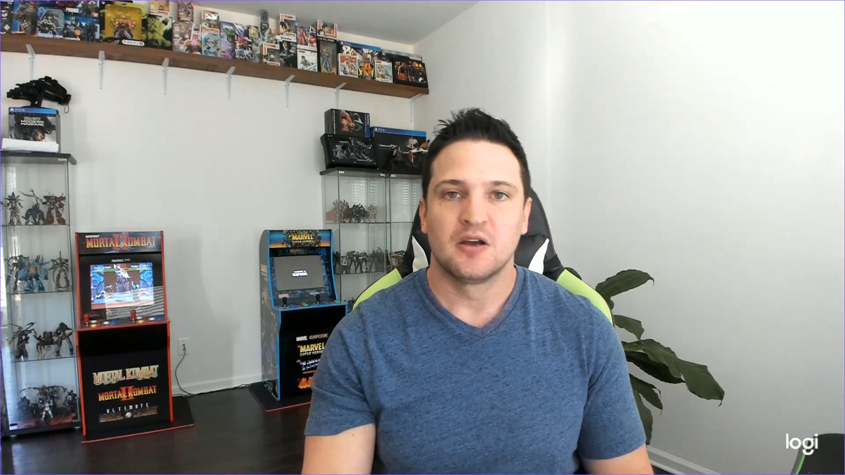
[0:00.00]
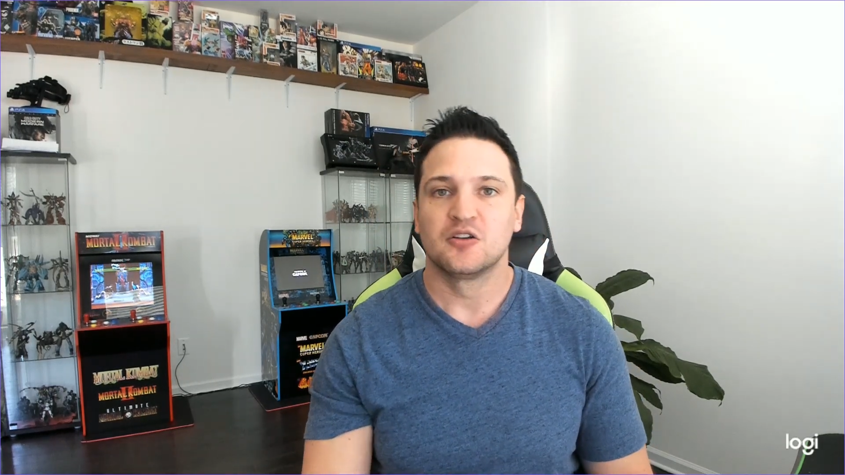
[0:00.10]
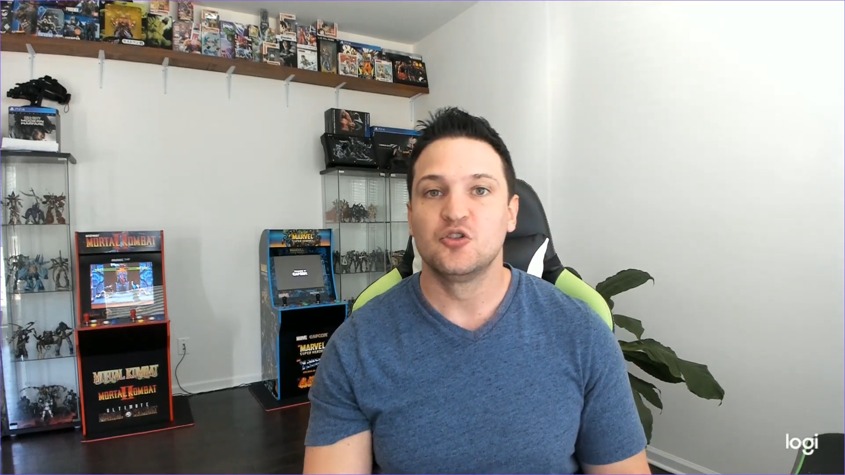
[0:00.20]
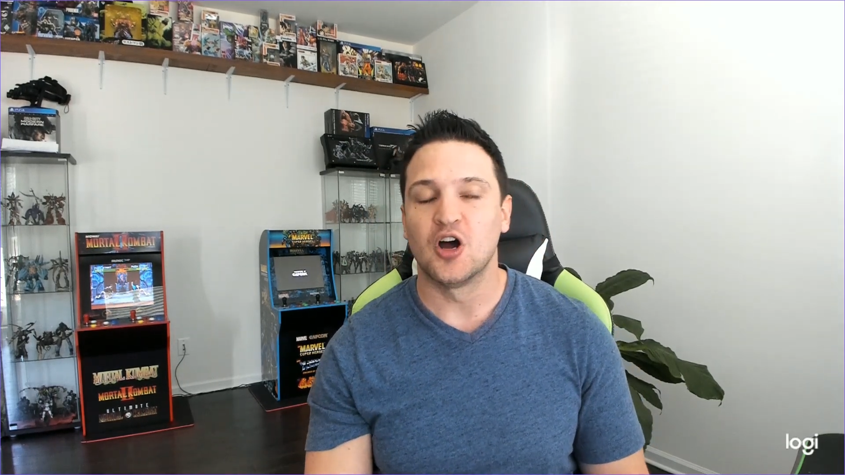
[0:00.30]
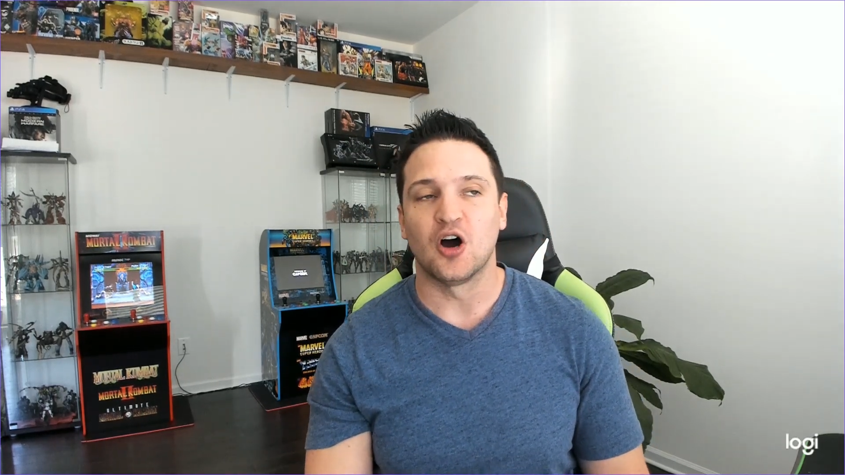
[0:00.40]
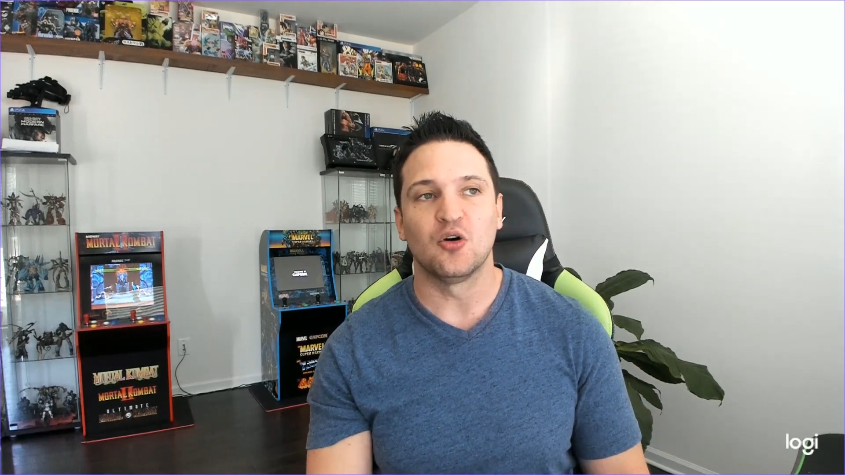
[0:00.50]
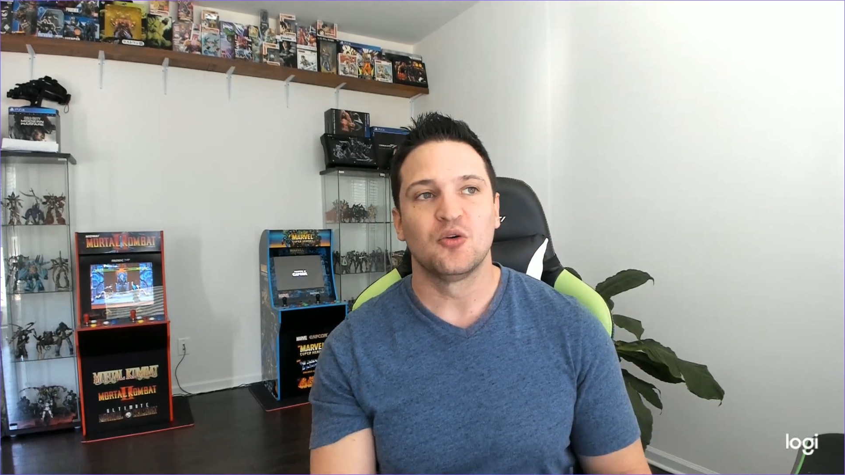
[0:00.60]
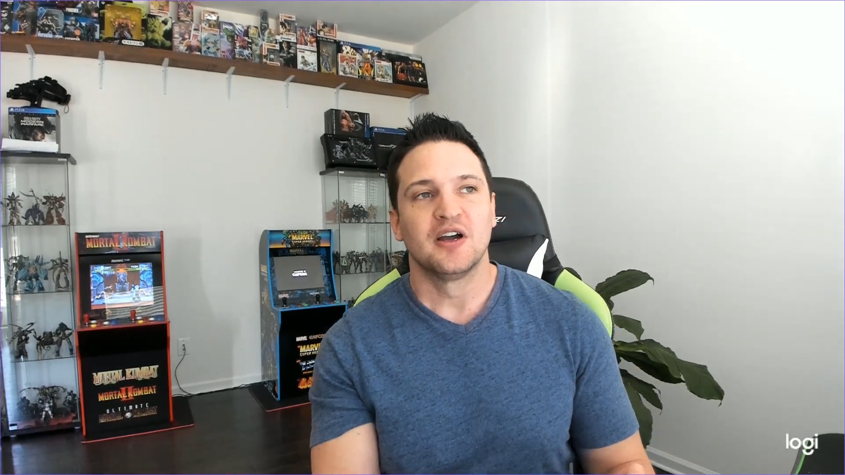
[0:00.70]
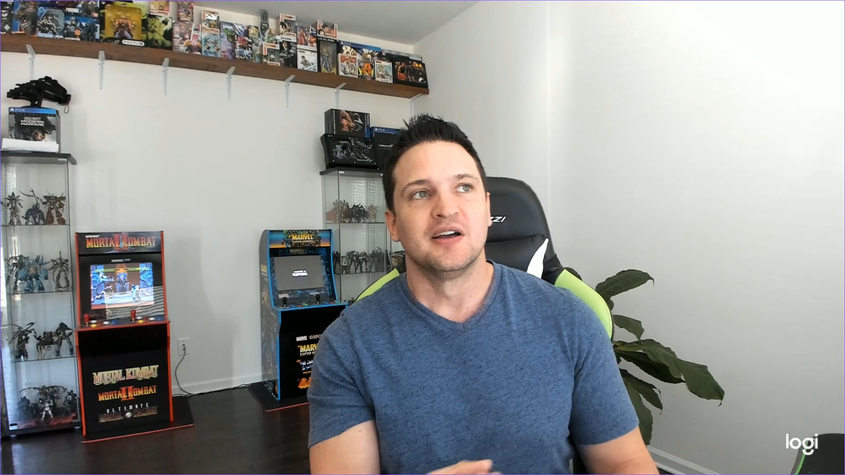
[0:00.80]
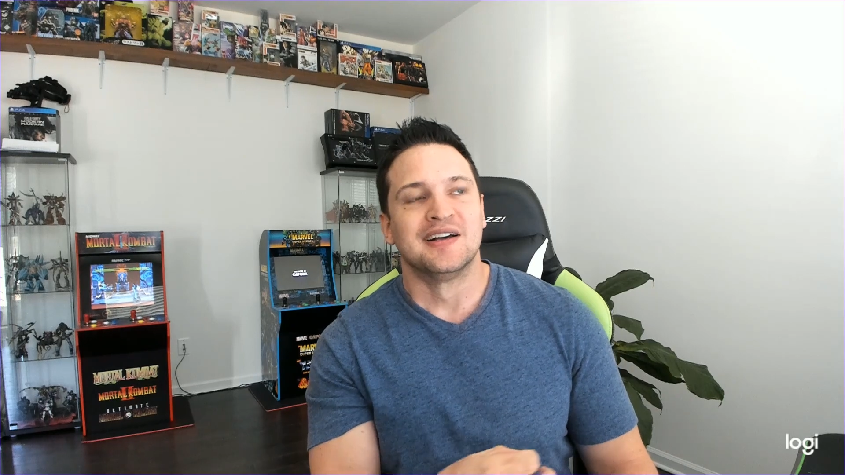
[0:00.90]
you
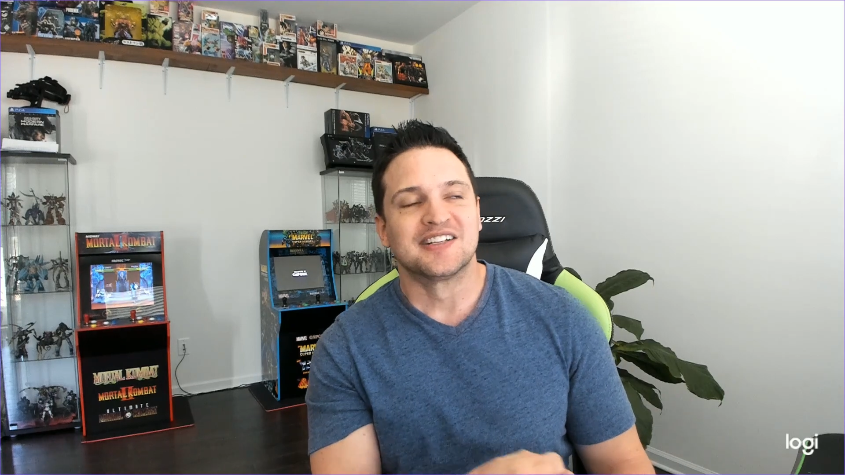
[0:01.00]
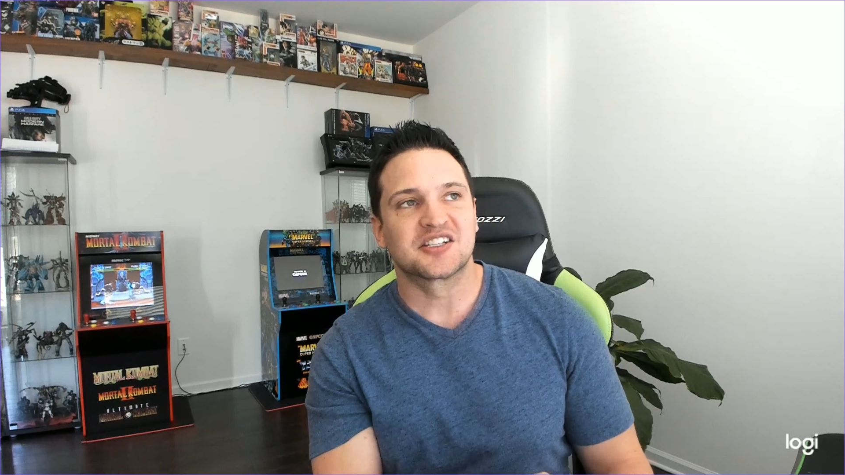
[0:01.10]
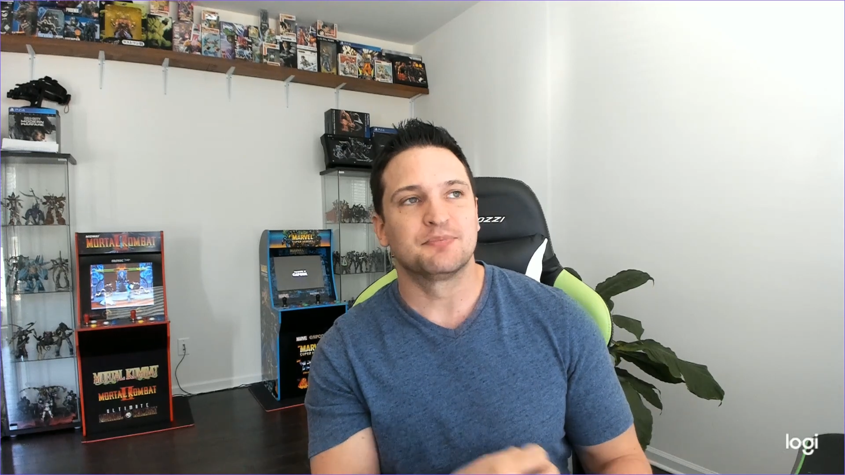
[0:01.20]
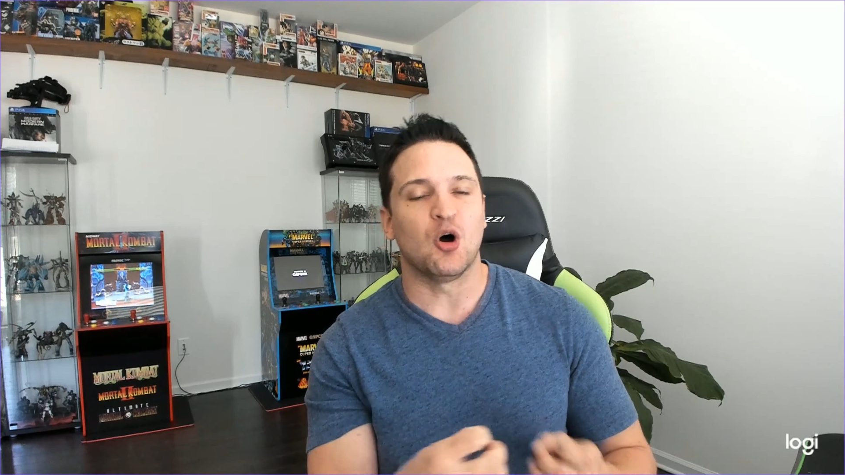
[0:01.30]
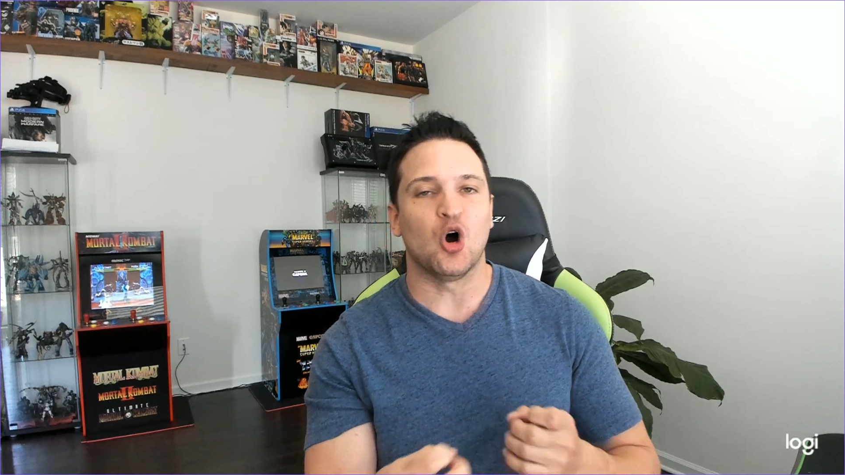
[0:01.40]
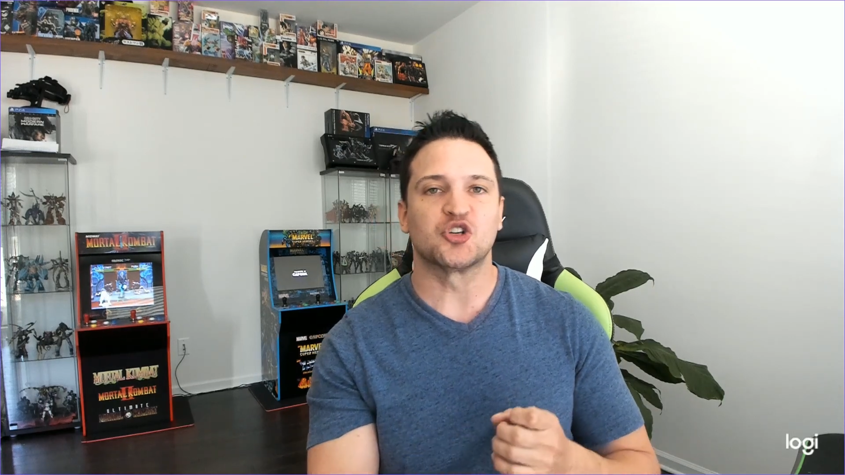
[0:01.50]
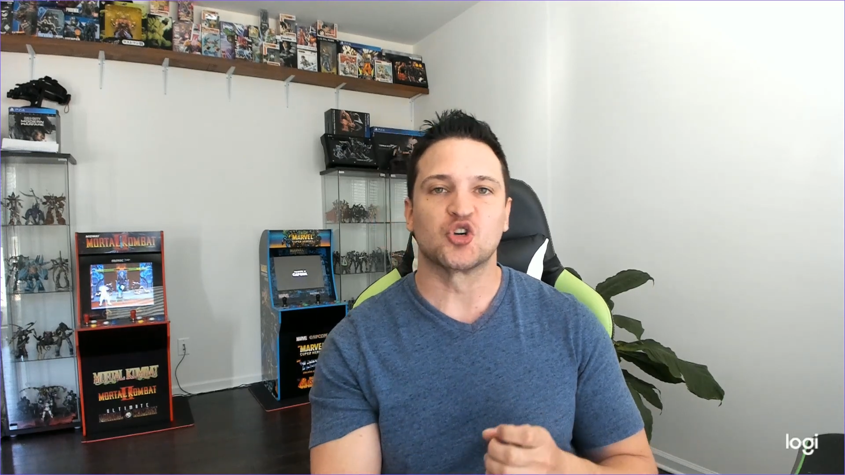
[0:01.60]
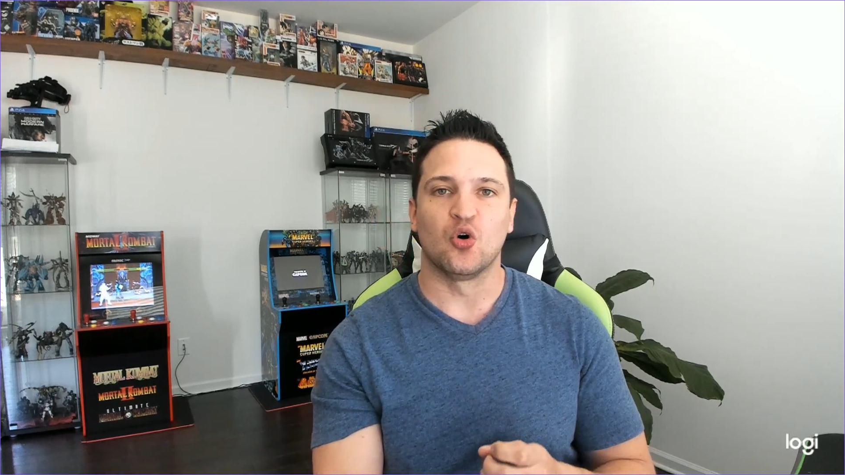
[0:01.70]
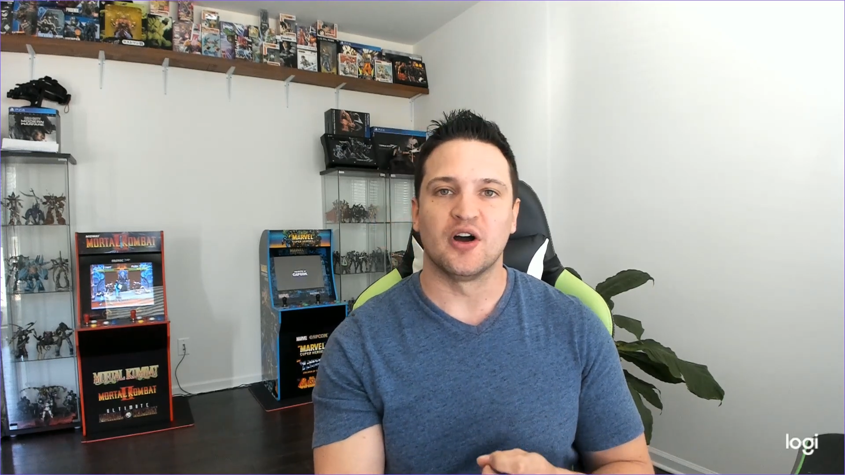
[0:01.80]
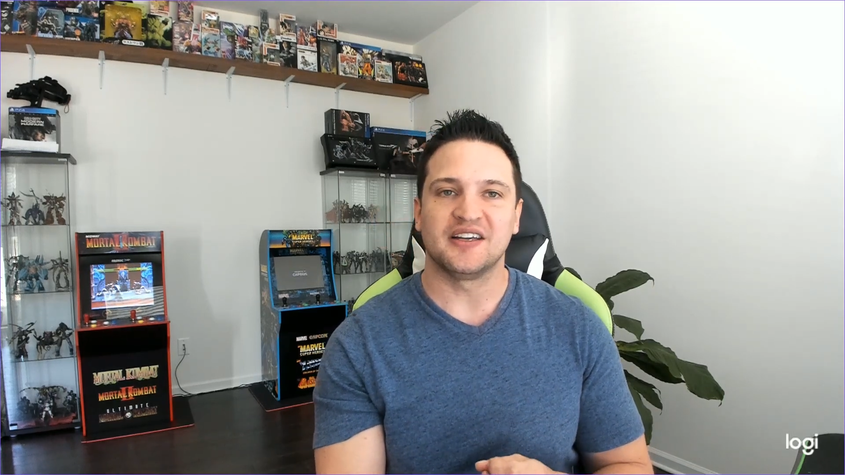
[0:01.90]
know, small
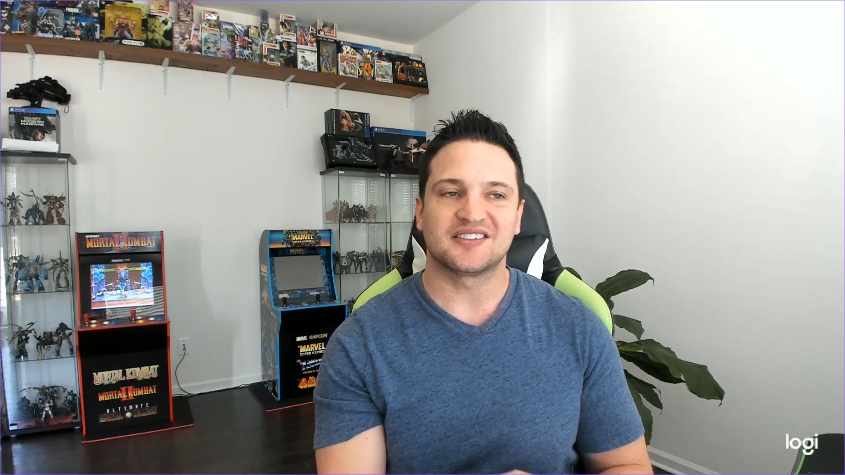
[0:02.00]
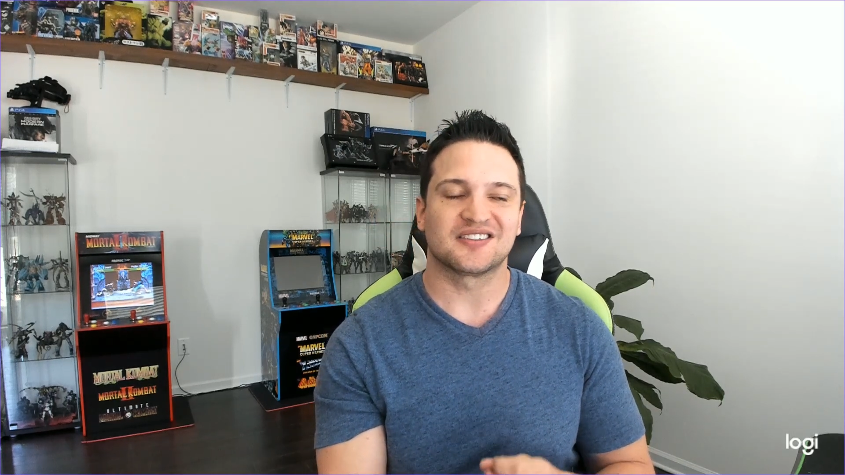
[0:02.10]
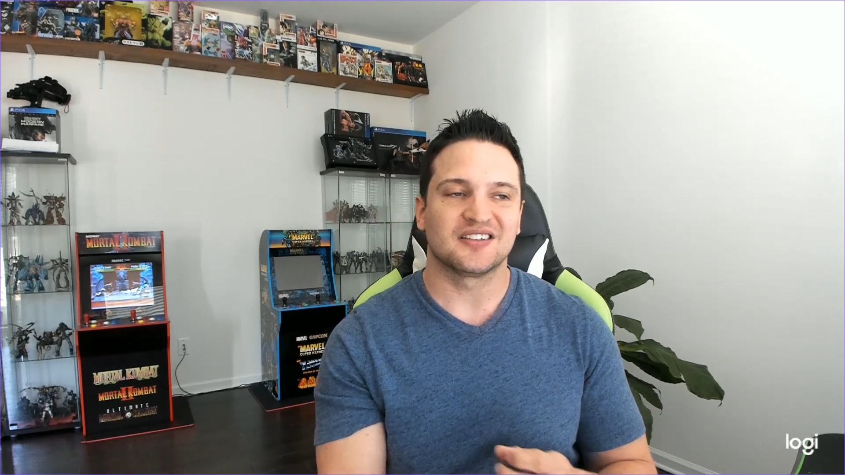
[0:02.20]
joints,